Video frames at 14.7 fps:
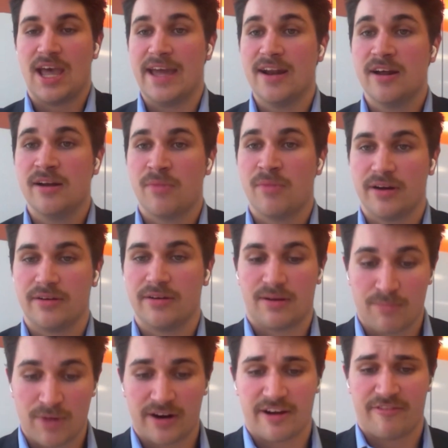A hidden
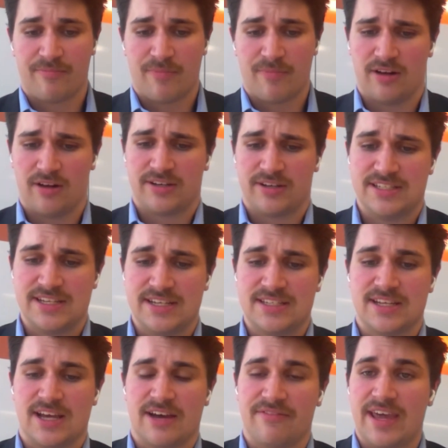Markov model
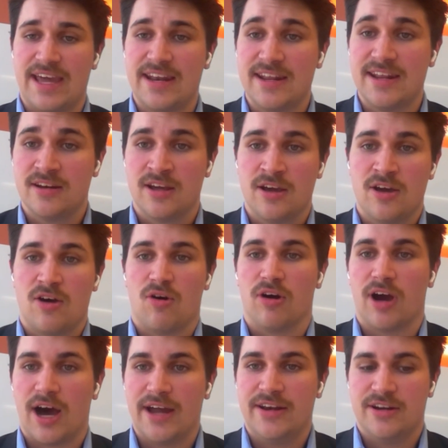consists of hidden
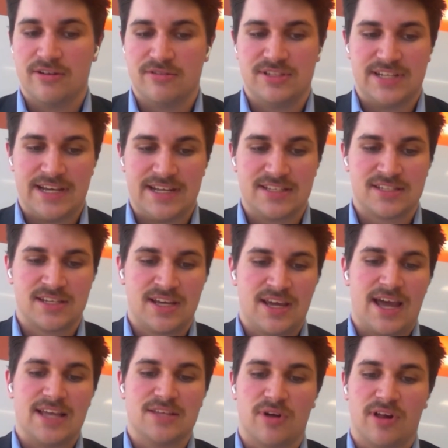or unknown states,
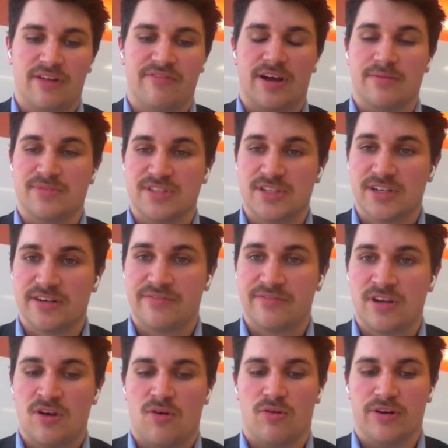as well as observed
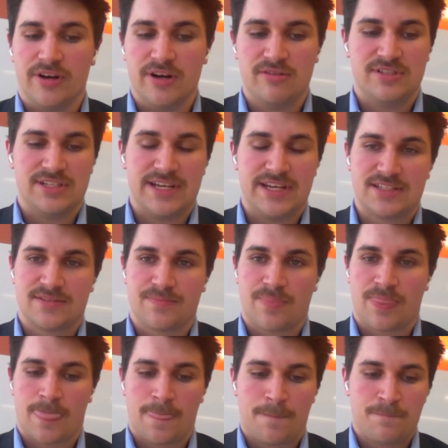or known states.
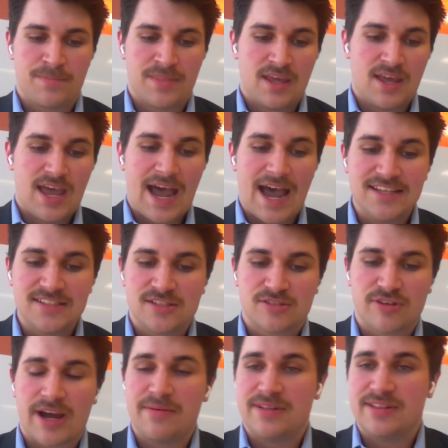As
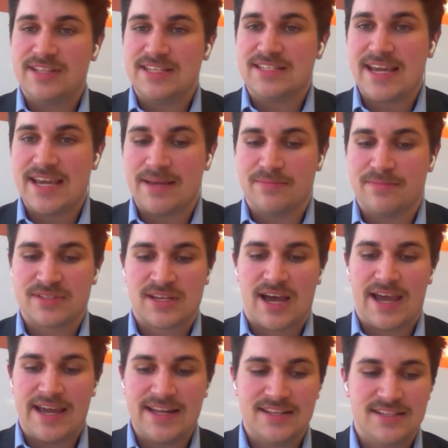described in these names,
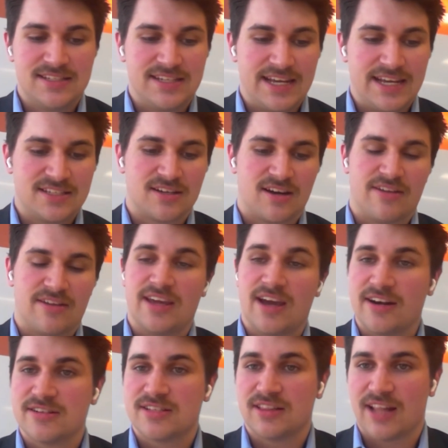a hidden states are the
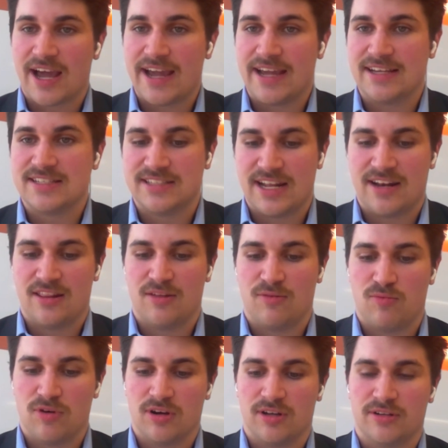underlying state of the
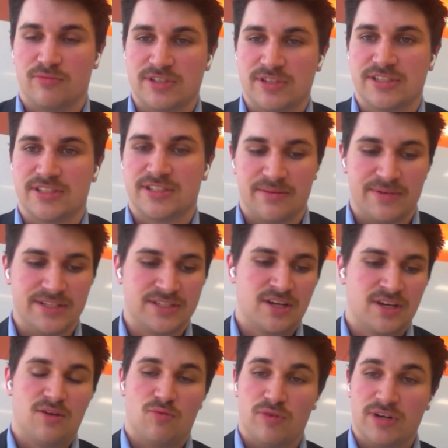world, which determines
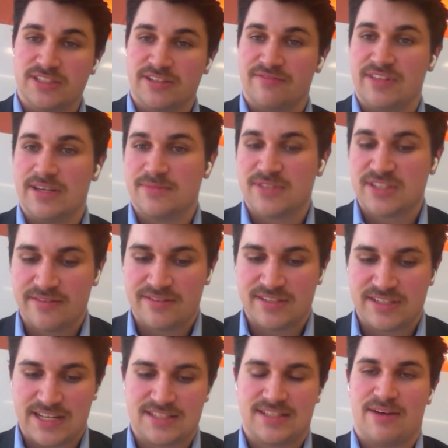which of the observed
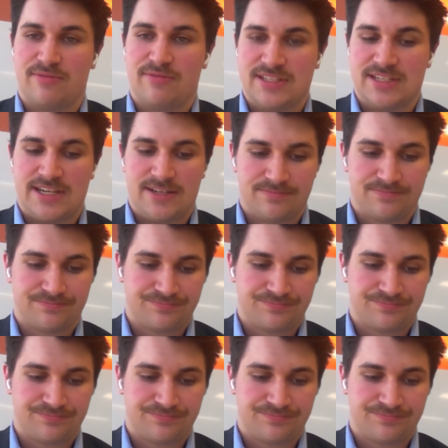states that we see.